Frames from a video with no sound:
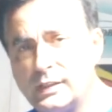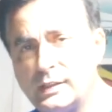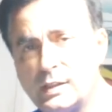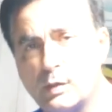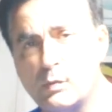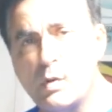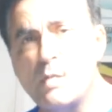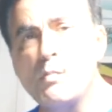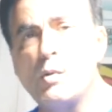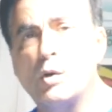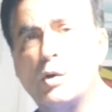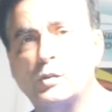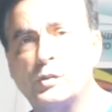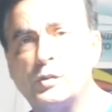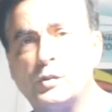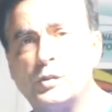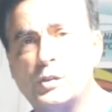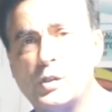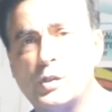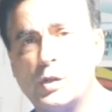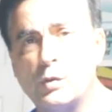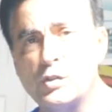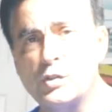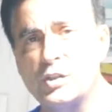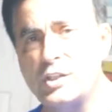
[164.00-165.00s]
the remote
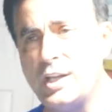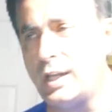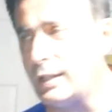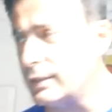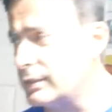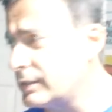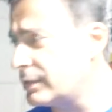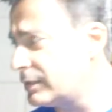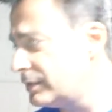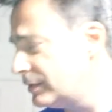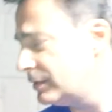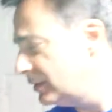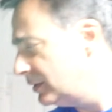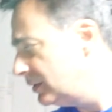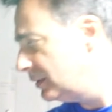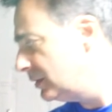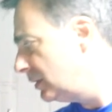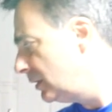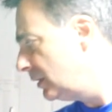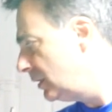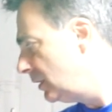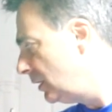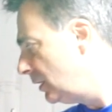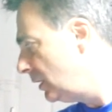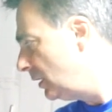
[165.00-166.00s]
control jets.
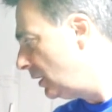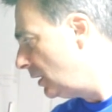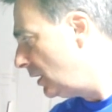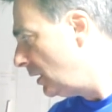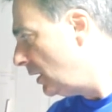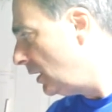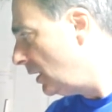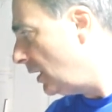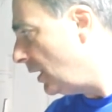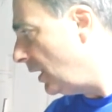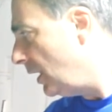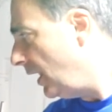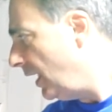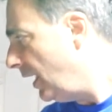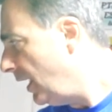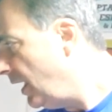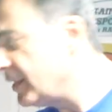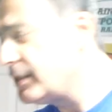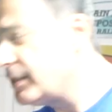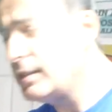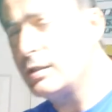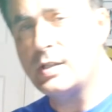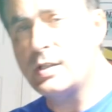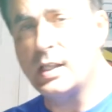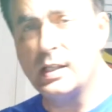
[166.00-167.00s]

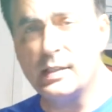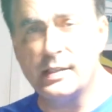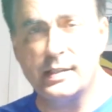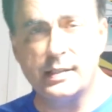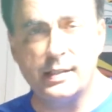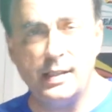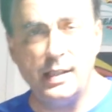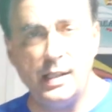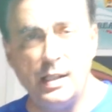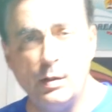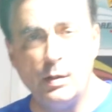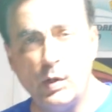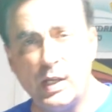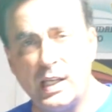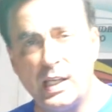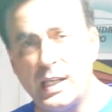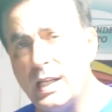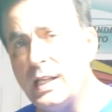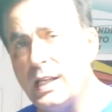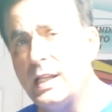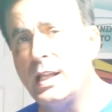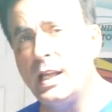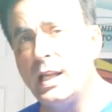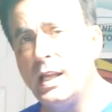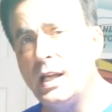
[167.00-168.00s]
As you can see, we
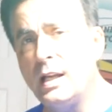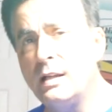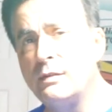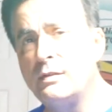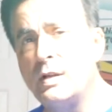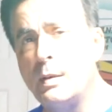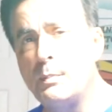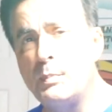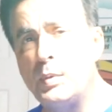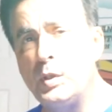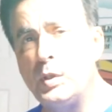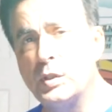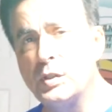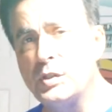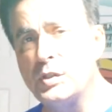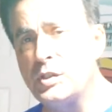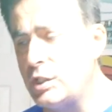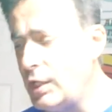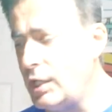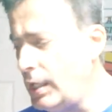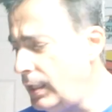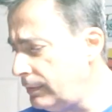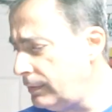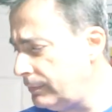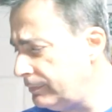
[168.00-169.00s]
can have a pure
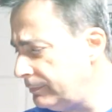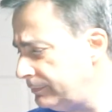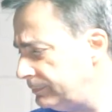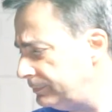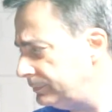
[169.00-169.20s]
jet,